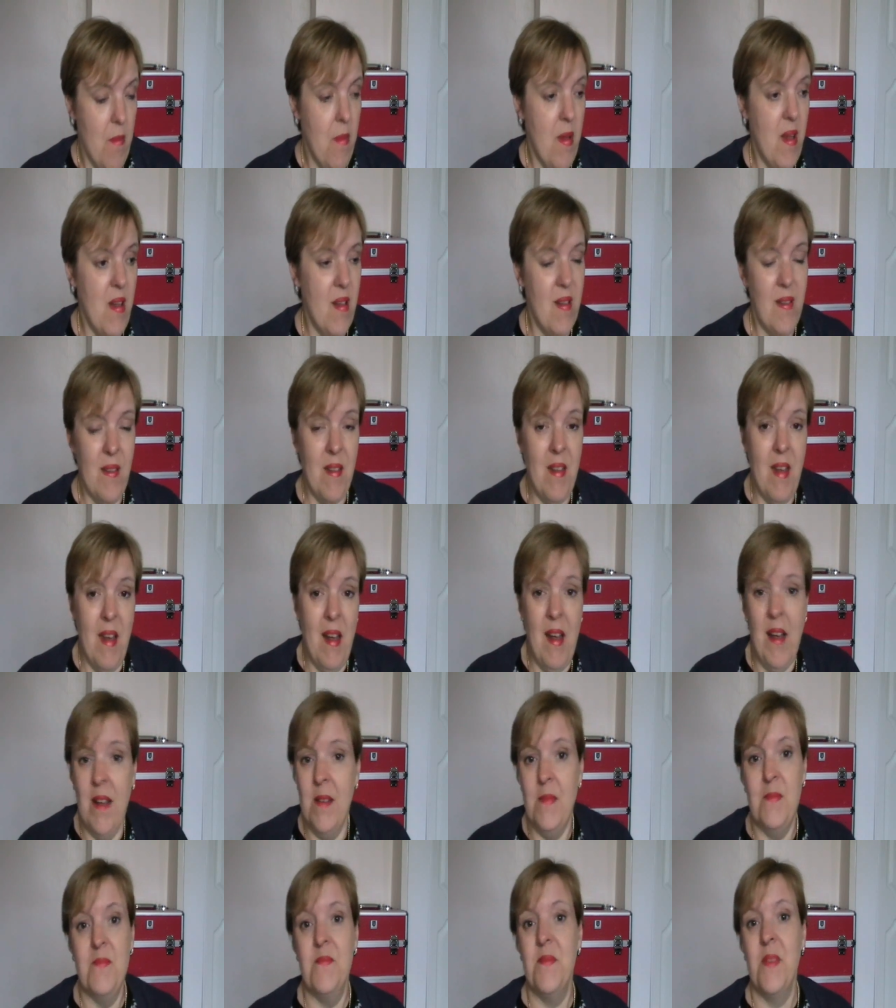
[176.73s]
But
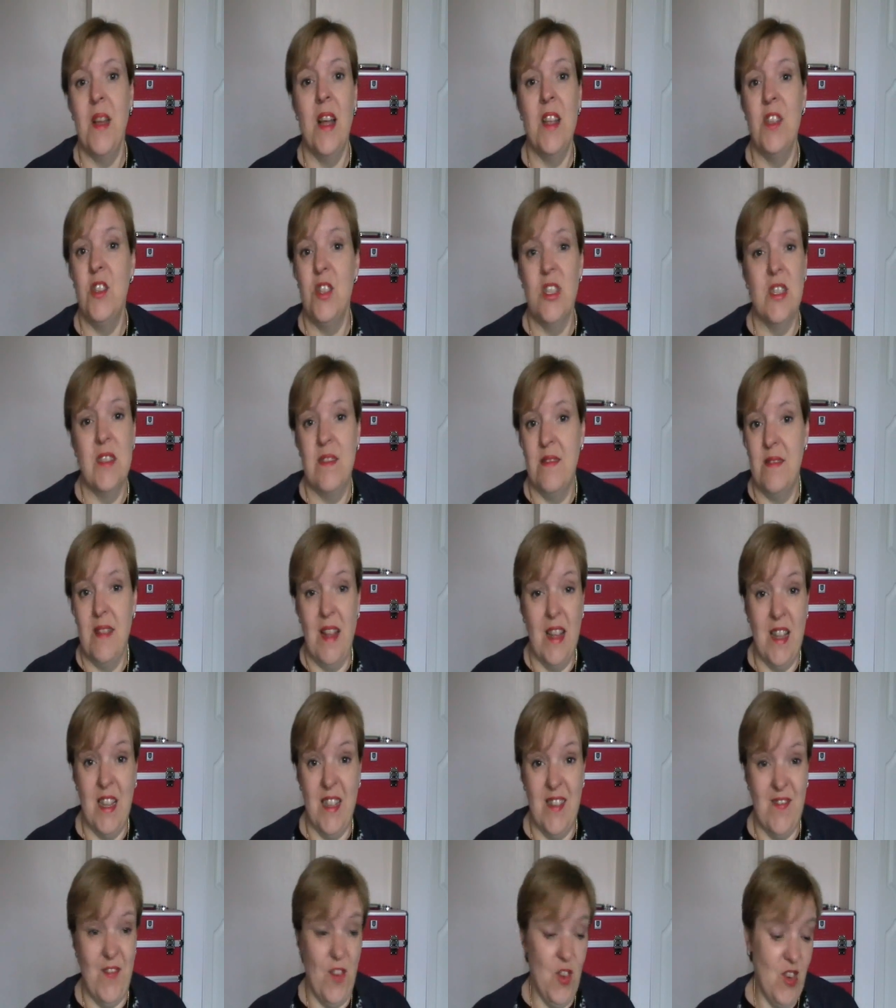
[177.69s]
yeah, I just,
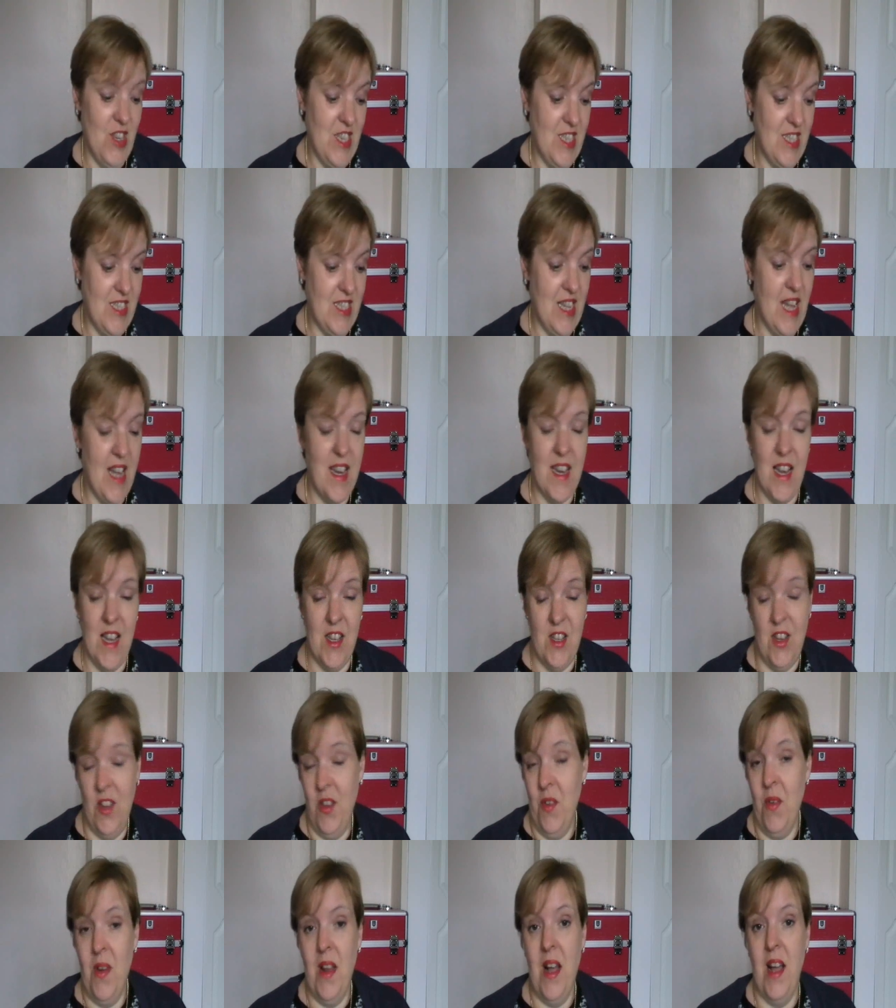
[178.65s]
like I've already said, I
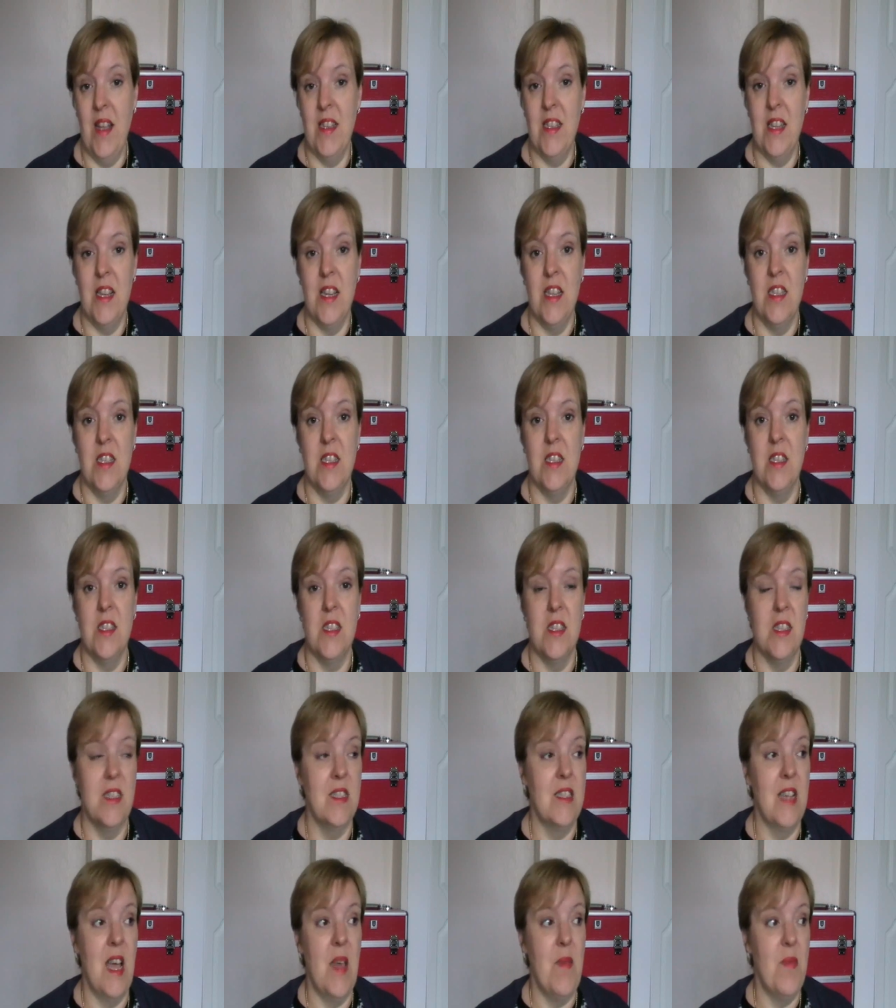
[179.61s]
do like to listen to
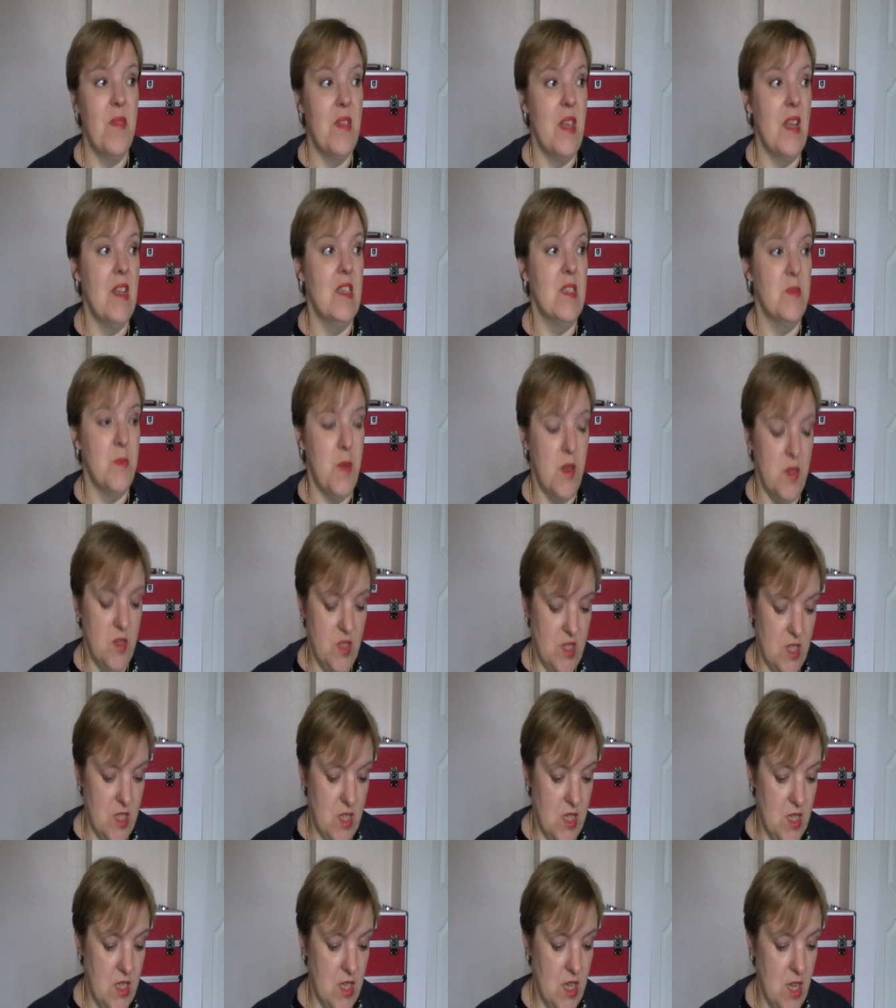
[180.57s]
the same things most
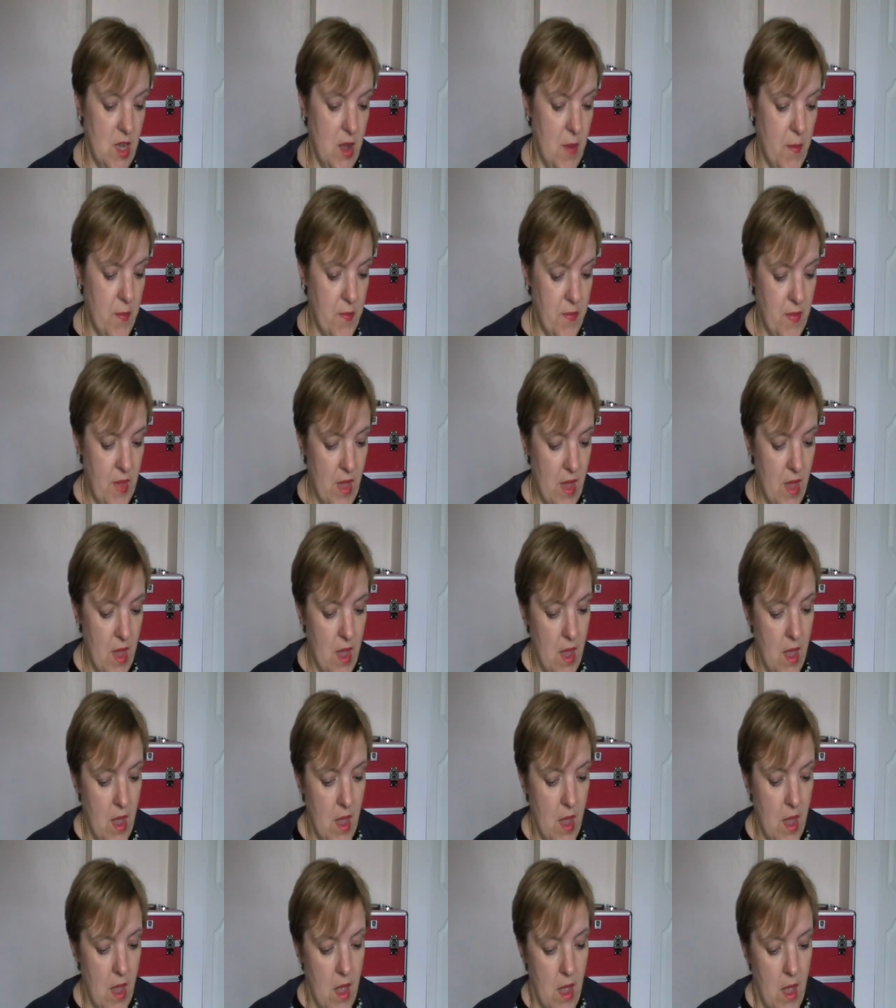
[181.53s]
of the time.
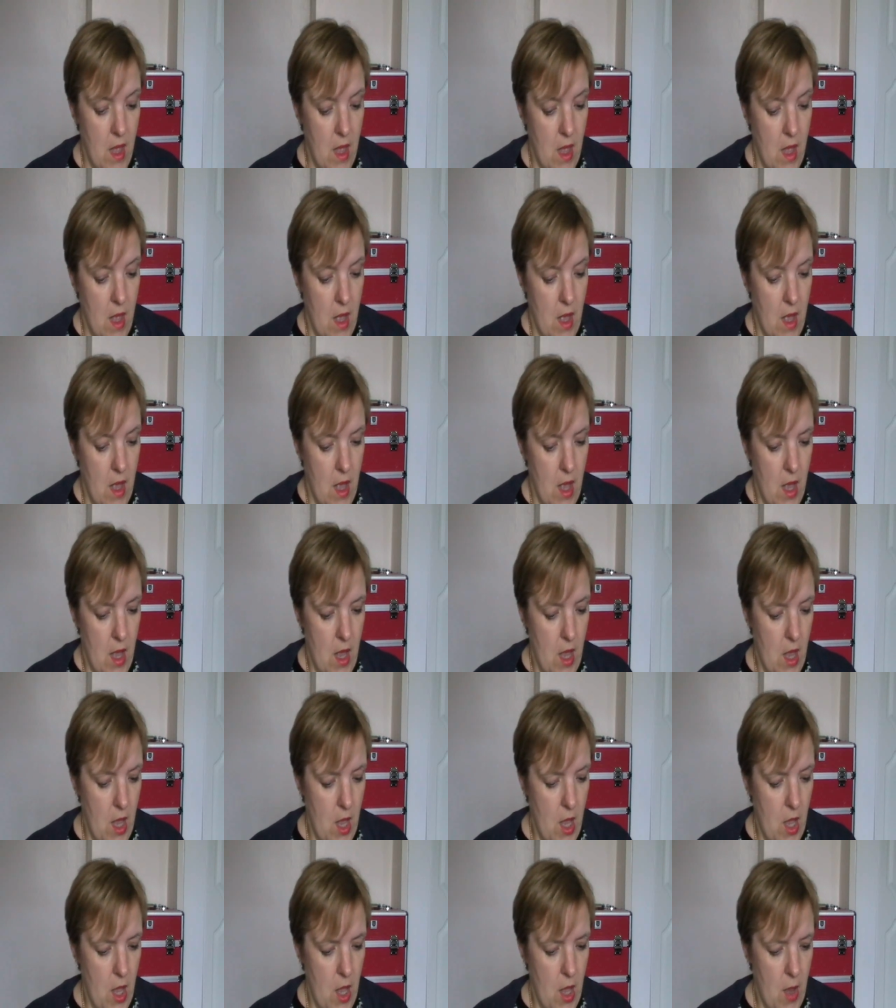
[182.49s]

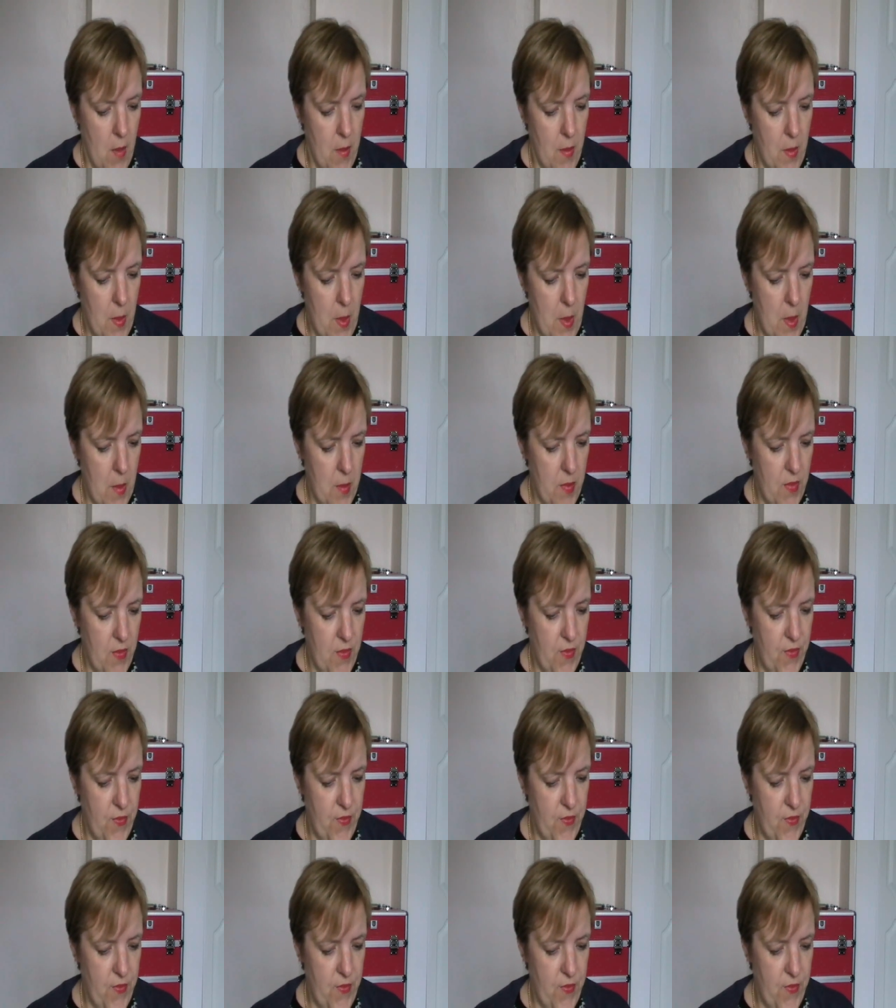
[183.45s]
Um, number